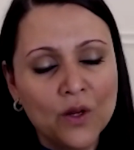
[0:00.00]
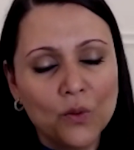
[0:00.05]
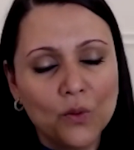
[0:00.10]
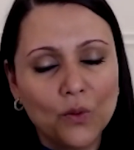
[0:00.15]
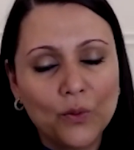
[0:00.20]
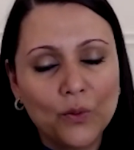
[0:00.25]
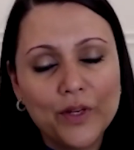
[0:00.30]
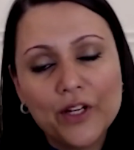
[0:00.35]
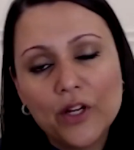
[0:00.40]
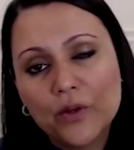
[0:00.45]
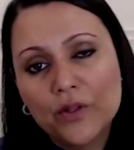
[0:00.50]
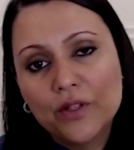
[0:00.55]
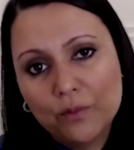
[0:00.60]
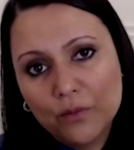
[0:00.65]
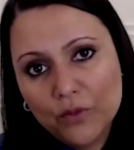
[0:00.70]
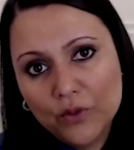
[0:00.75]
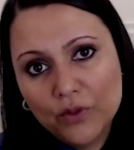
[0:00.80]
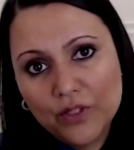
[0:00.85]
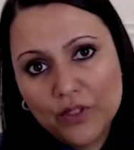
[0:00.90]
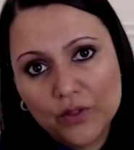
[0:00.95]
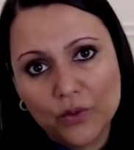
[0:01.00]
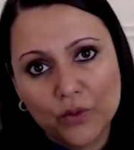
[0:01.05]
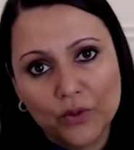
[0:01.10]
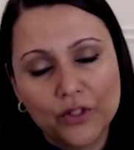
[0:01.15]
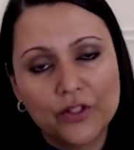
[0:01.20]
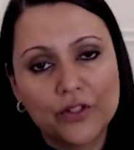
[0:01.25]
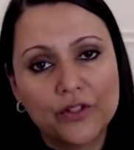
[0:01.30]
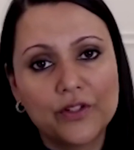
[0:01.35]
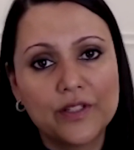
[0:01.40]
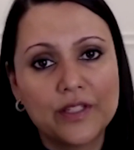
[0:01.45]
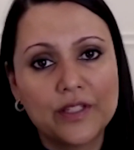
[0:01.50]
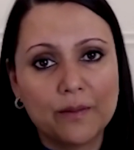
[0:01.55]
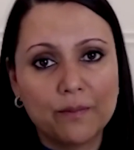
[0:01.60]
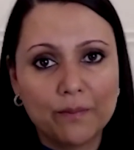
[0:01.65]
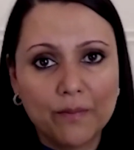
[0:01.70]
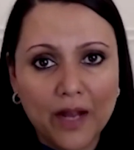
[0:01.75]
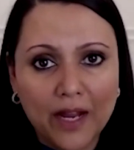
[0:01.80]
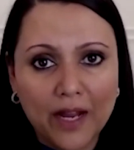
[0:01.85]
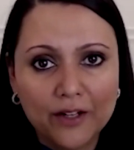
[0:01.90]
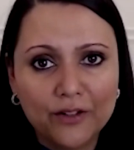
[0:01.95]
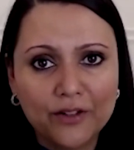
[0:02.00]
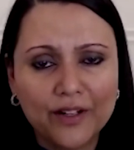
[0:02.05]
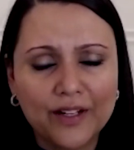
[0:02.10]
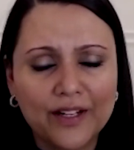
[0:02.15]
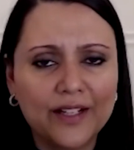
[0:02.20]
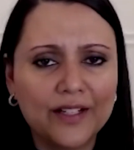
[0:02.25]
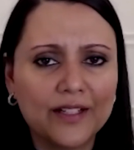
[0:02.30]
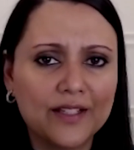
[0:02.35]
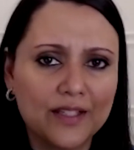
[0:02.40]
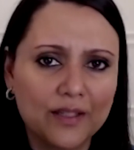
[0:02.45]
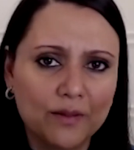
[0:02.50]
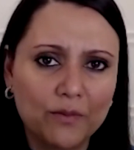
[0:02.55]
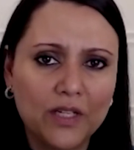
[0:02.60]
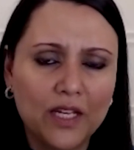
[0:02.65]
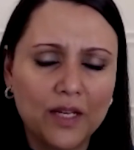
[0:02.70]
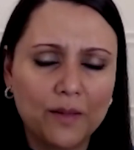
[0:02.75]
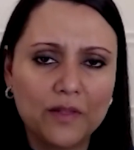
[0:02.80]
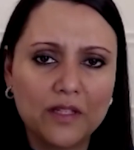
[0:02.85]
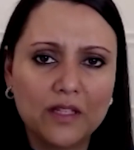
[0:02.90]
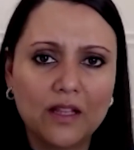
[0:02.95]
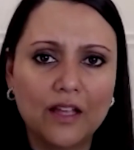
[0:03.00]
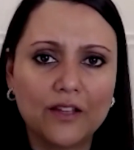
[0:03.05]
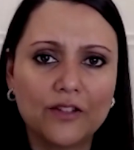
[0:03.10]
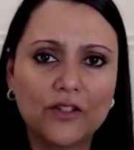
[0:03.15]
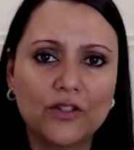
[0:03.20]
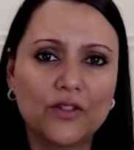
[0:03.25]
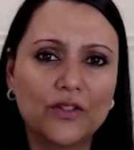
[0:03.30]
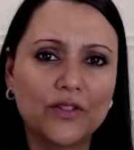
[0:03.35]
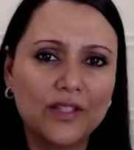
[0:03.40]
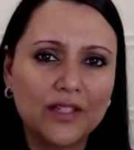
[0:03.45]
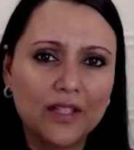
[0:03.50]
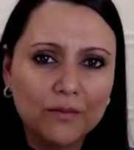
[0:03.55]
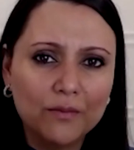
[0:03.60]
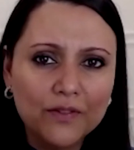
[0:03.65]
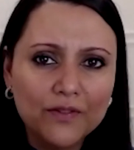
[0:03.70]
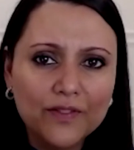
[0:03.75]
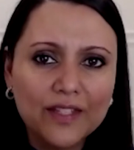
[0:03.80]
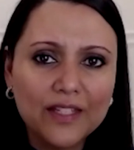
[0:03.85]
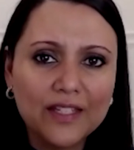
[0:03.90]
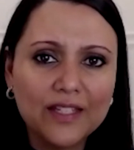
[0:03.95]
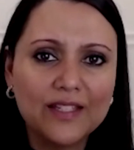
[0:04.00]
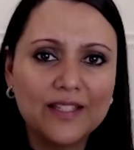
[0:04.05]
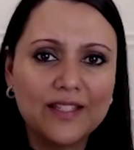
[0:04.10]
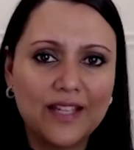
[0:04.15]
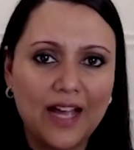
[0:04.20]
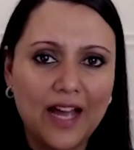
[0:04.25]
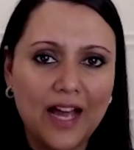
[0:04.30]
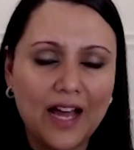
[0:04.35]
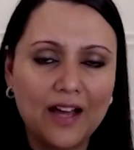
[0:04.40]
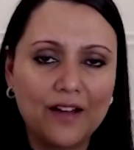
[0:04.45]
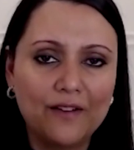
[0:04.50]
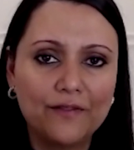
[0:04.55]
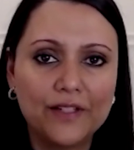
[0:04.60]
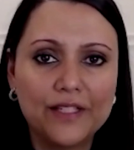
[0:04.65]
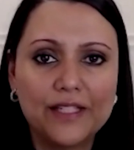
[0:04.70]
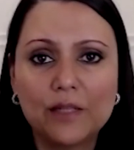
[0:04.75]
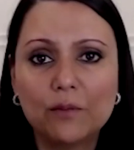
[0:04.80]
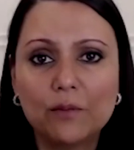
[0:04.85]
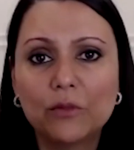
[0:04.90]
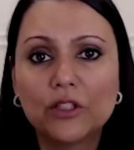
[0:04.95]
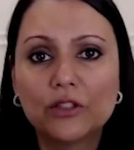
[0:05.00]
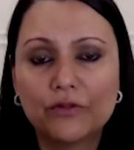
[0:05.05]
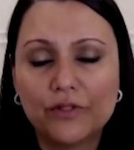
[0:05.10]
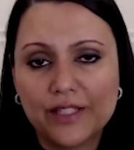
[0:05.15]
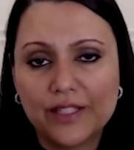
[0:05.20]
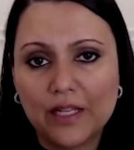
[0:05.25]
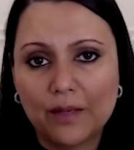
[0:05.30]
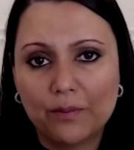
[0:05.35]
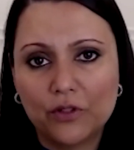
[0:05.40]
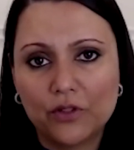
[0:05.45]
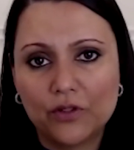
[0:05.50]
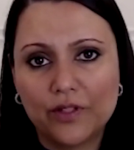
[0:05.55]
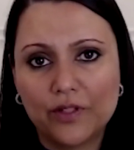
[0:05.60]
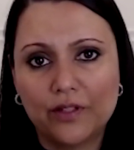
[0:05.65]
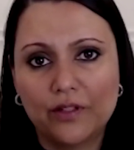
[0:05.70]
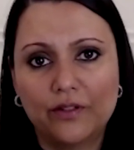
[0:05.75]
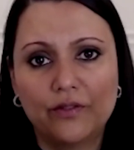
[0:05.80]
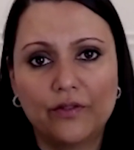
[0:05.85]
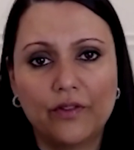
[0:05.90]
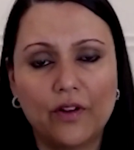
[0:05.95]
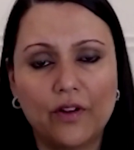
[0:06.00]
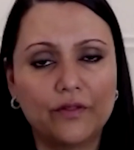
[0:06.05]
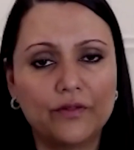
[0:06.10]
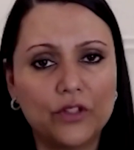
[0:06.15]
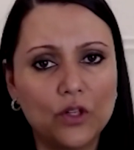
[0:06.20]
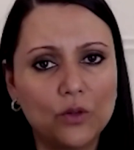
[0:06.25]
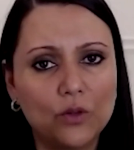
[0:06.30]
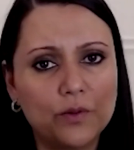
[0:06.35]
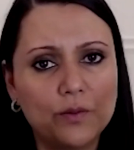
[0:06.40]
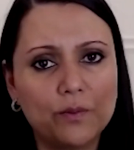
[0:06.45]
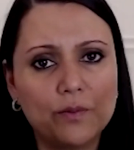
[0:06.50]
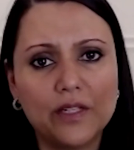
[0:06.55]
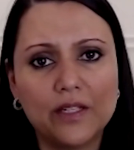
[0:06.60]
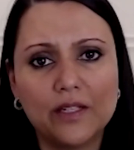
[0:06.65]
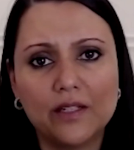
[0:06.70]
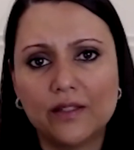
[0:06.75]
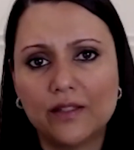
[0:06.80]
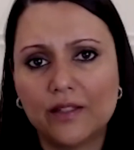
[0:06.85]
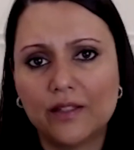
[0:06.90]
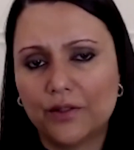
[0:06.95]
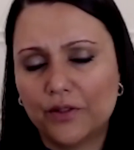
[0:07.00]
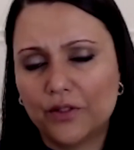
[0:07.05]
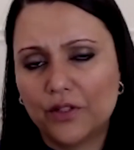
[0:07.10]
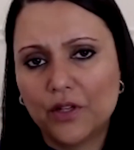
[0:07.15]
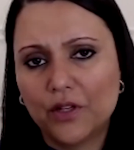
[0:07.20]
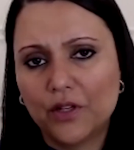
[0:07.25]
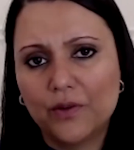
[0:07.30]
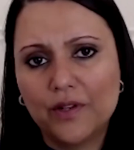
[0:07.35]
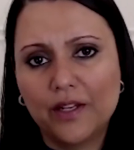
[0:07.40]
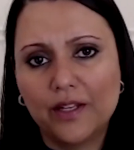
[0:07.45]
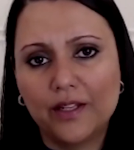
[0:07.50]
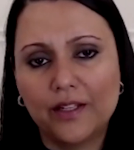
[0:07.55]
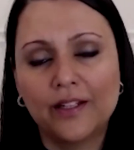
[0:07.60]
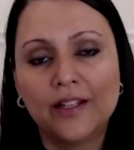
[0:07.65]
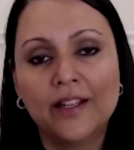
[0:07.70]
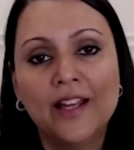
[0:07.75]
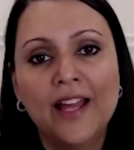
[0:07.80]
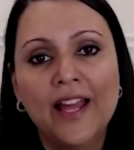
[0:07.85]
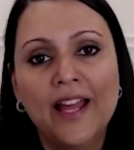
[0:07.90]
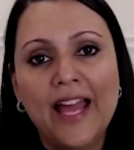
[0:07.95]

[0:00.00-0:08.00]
Well, we know that mood disorders and migraine and sometimes clusters, some of these have similar receptors that are involved dopamine, serotonin.